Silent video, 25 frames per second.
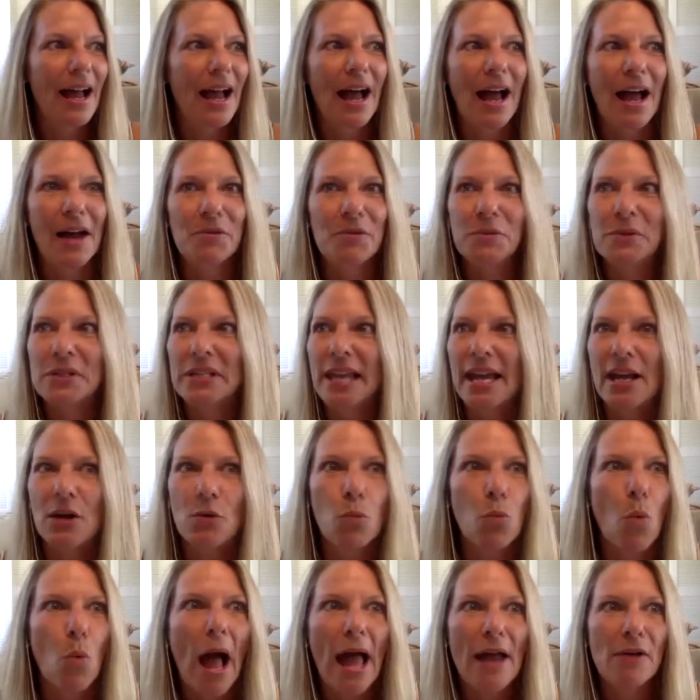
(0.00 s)
I was like,
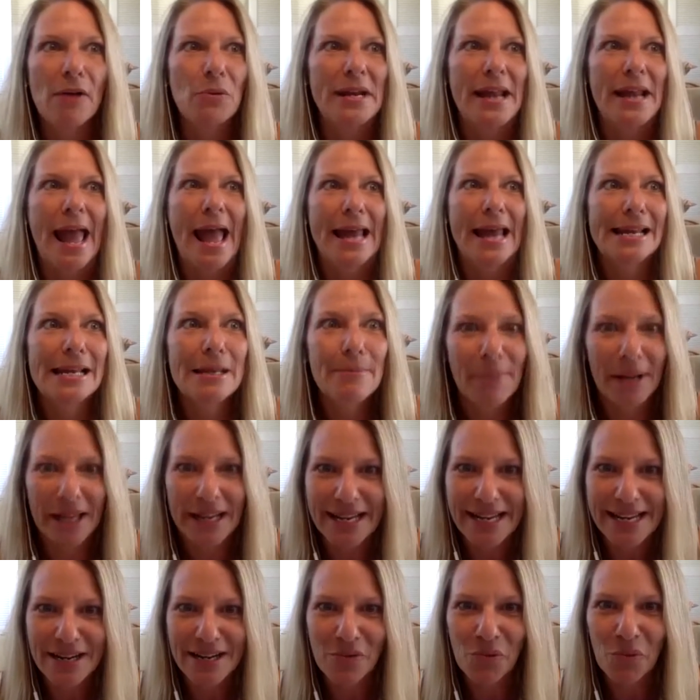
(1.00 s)
why would
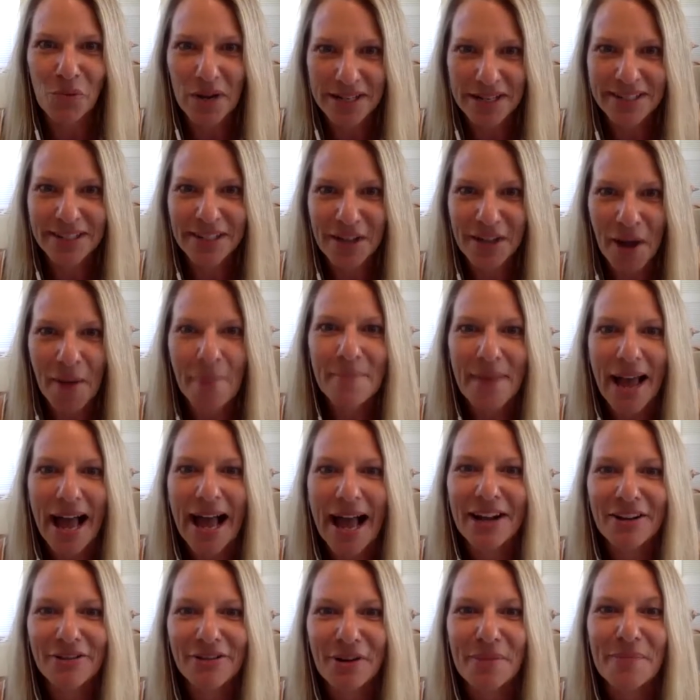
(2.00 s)
anybody want to come
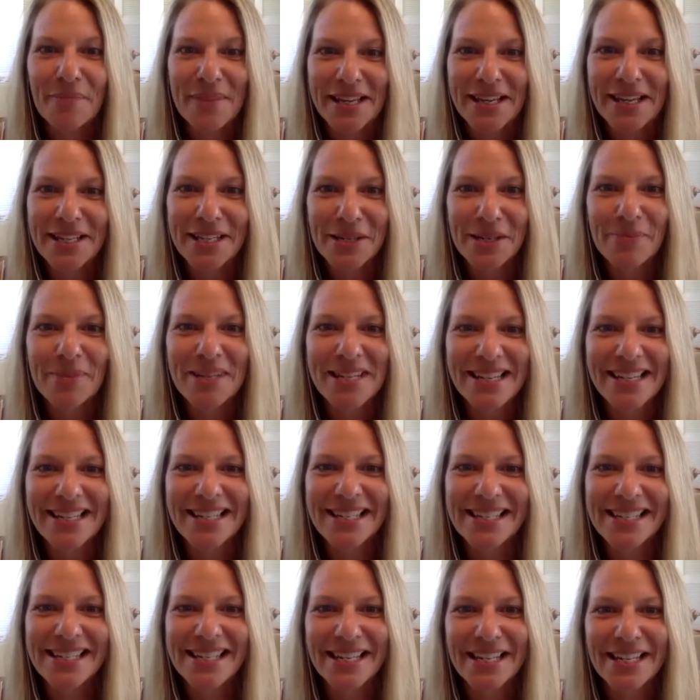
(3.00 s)
back from this?
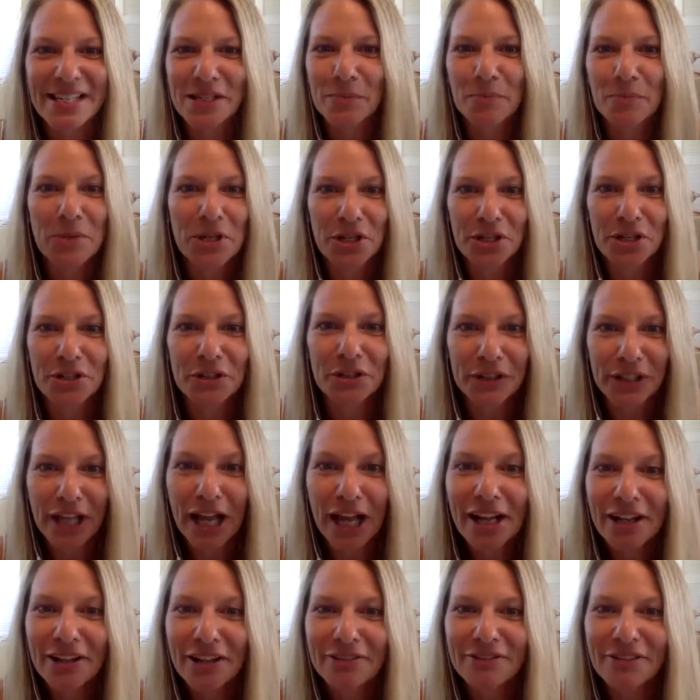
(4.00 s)
Because it's pure
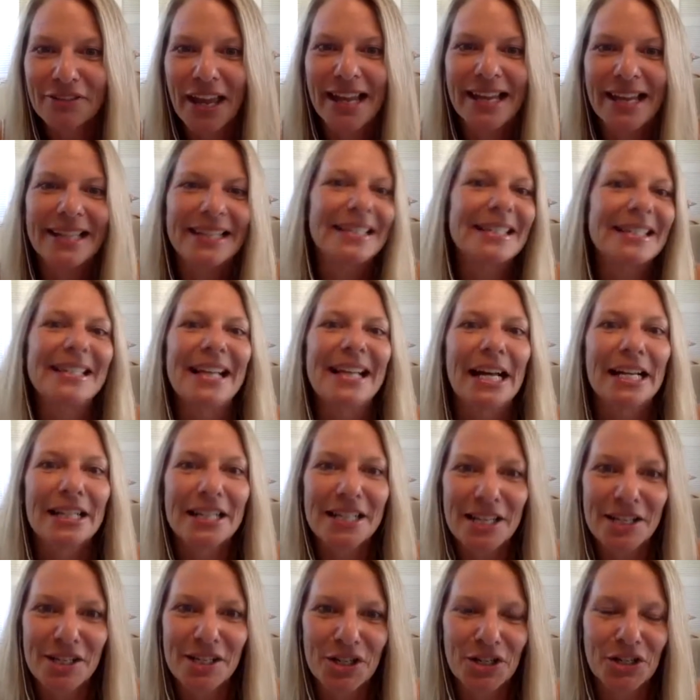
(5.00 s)
love and
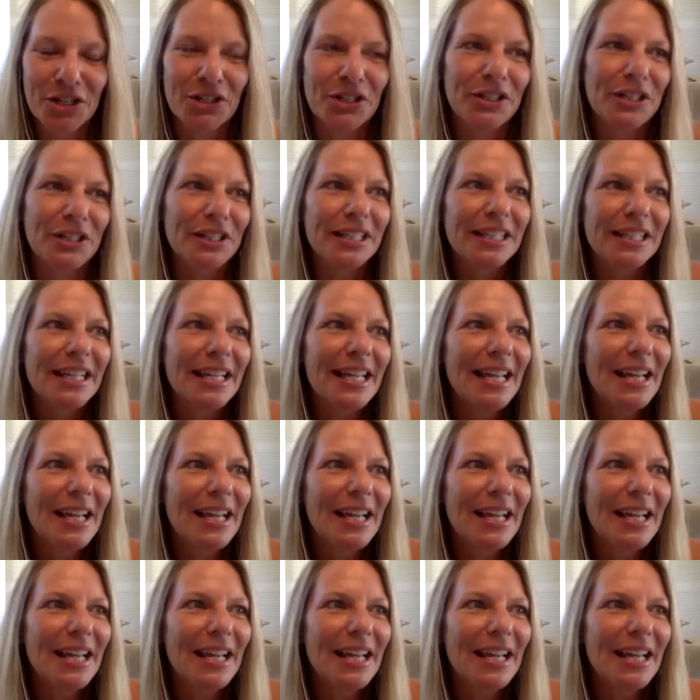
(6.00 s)
unconditional.